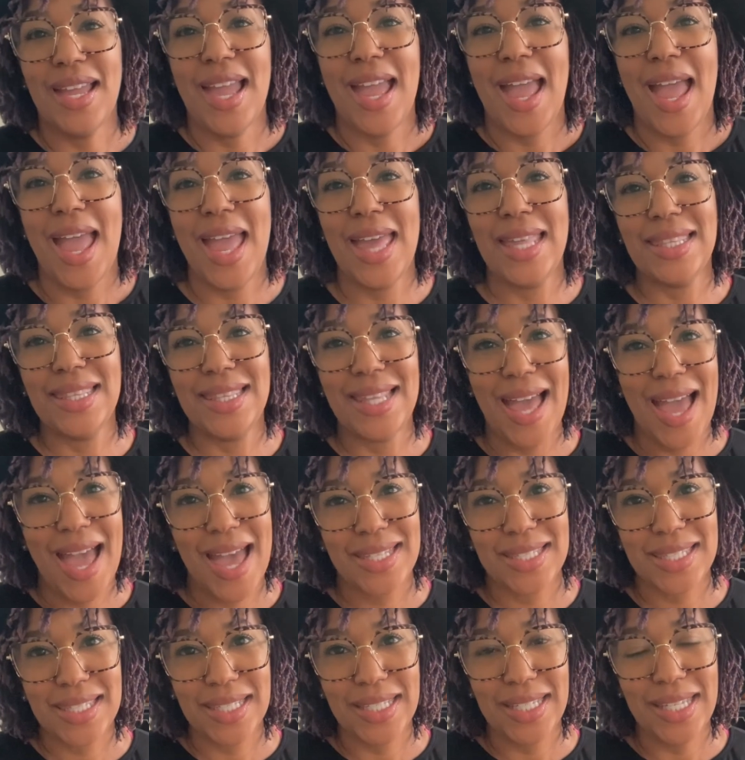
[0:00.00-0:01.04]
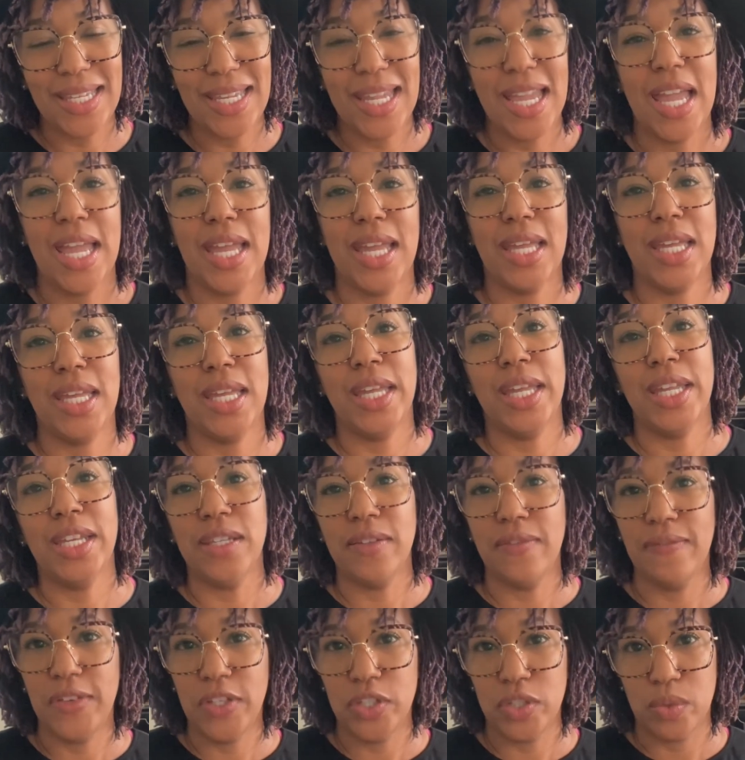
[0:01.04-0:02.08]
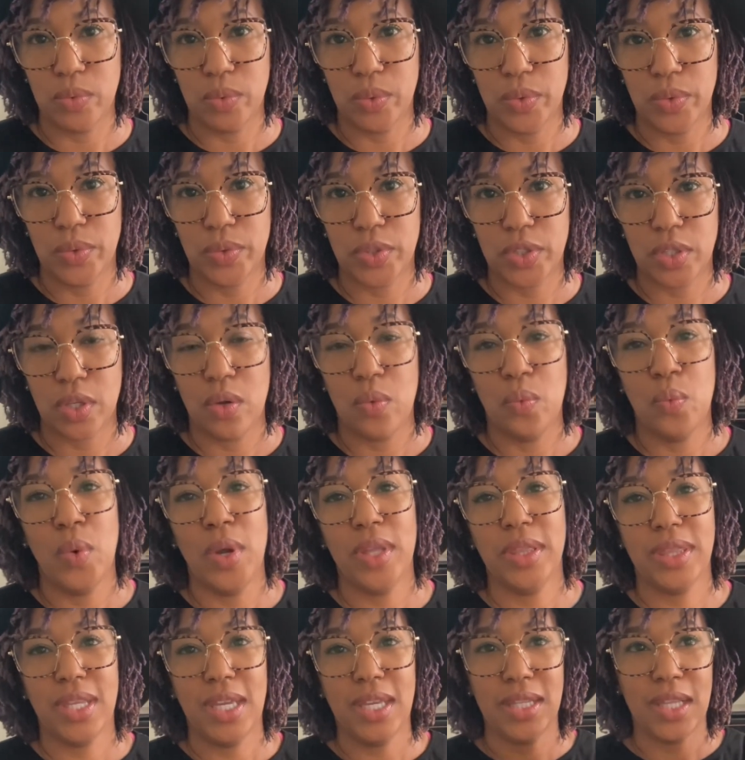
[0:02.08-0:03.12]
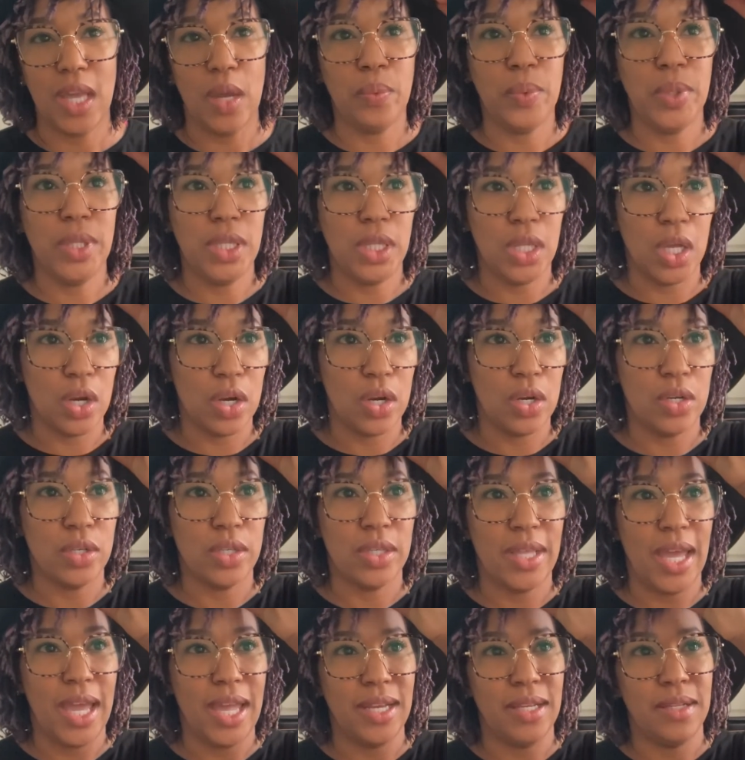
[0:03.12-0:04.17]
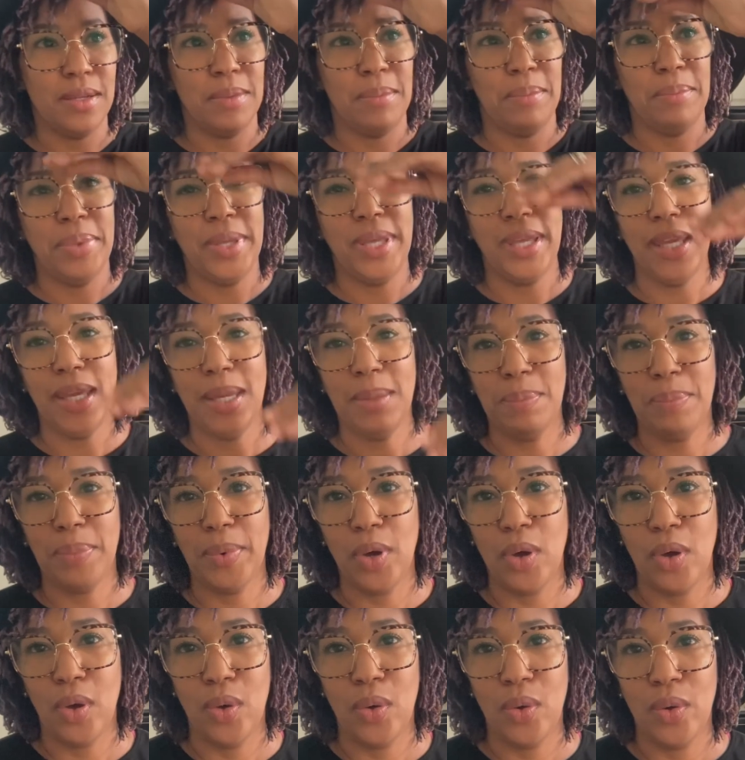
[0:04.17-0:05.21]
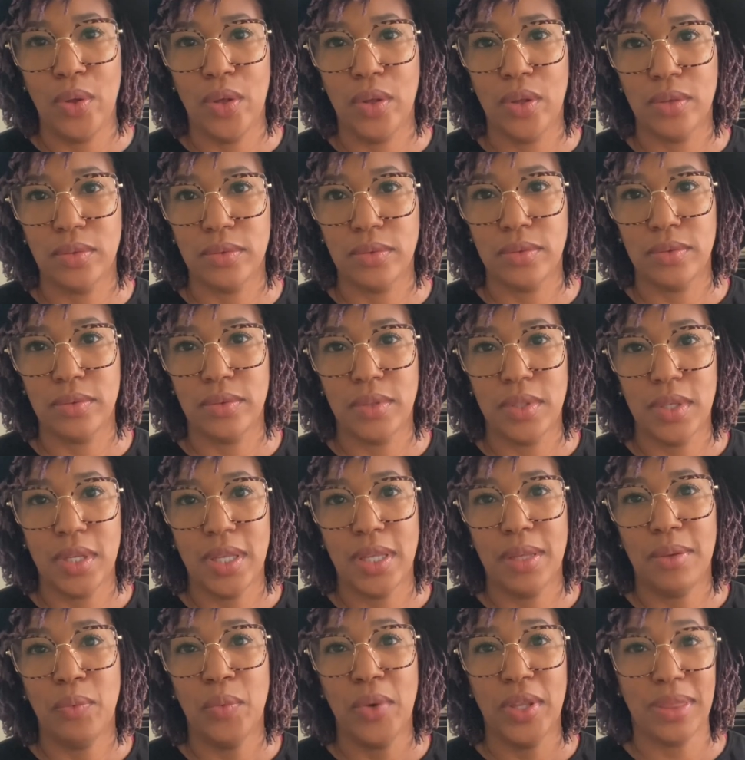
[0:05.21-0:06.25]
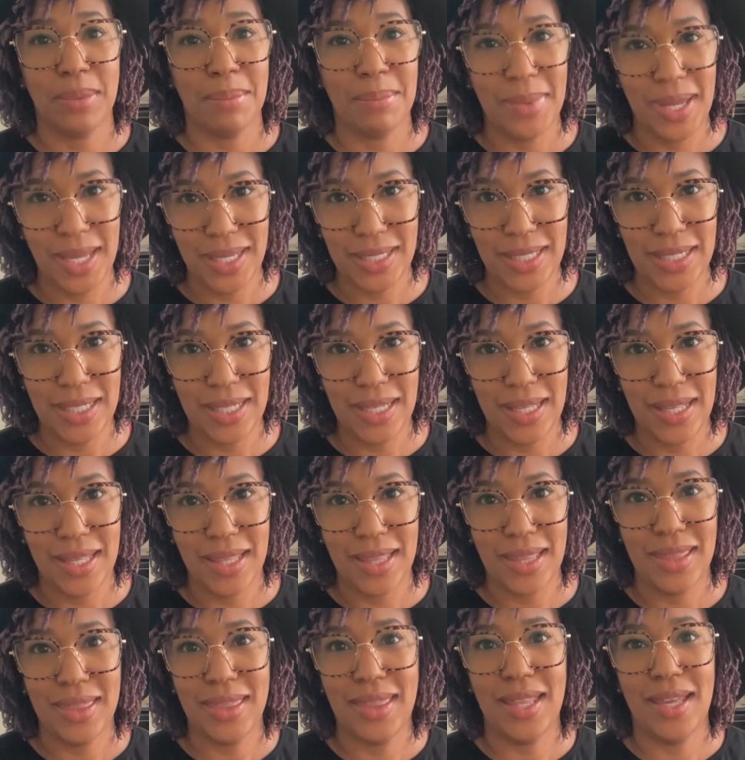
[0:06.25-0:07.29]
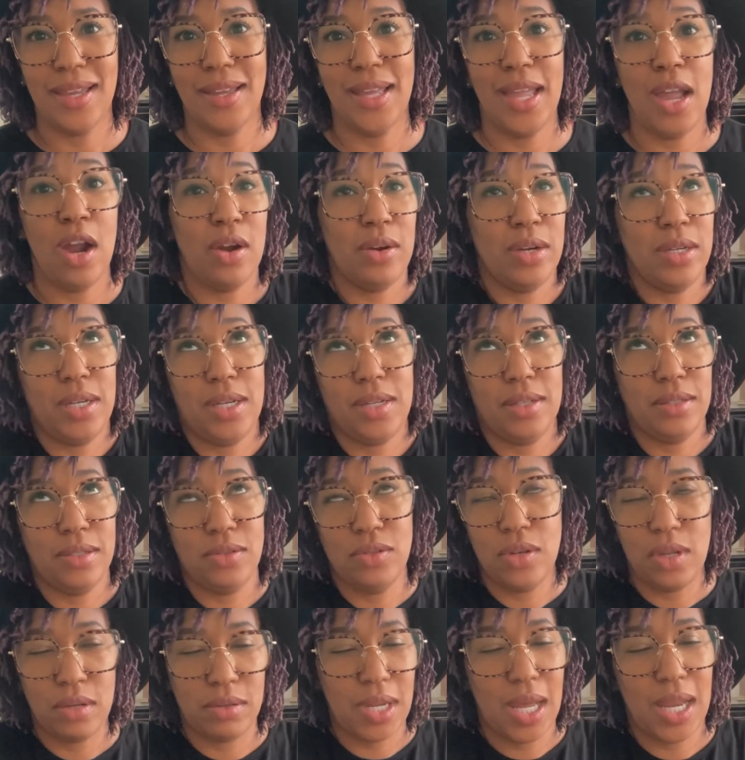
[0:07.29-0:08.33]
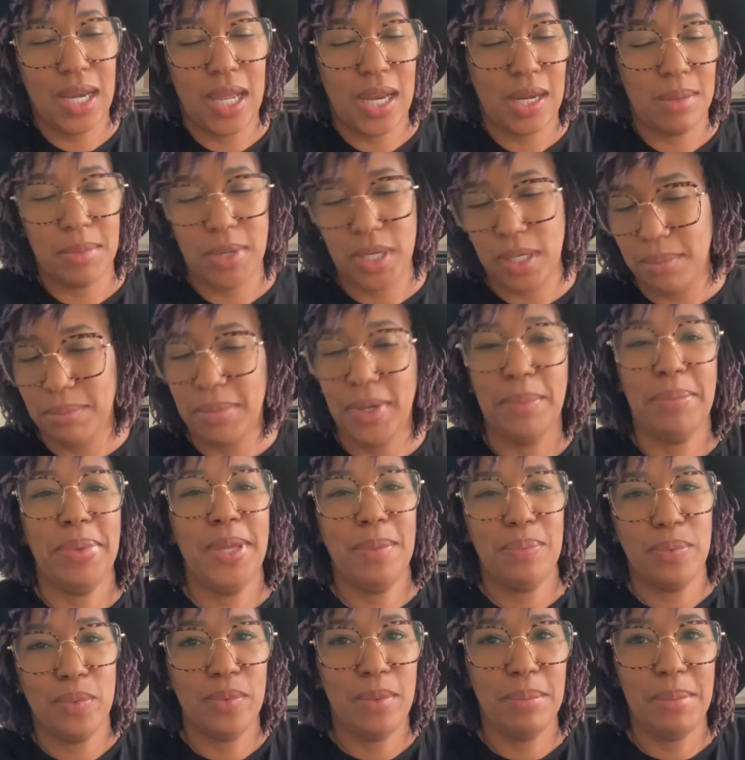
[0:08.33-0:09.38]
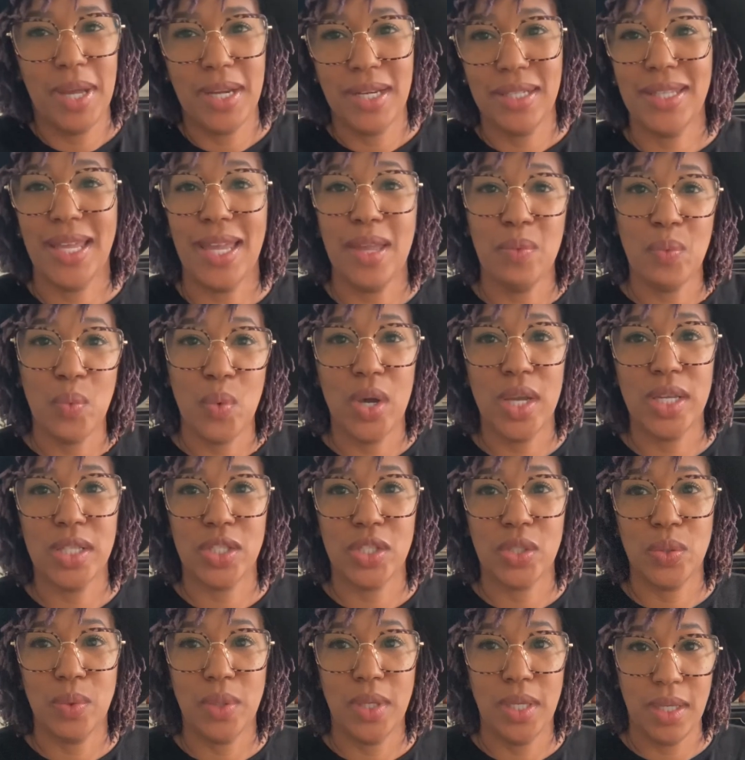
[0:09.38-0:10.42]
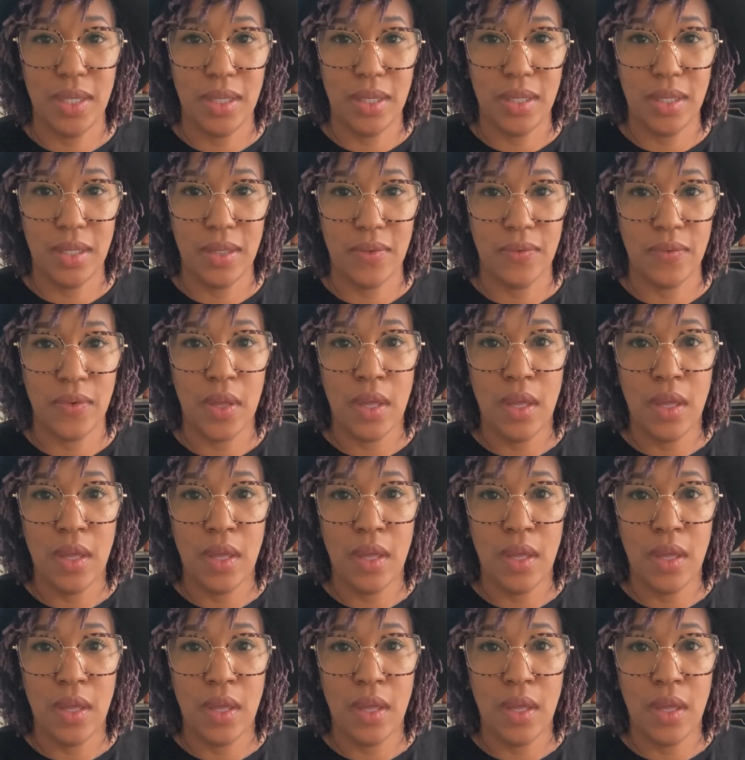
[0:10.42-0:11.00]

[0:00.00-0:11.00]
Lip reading: And lastly, individuals. One thing that we learned, that people with money earn, not a lot of money, but people with money, they want to give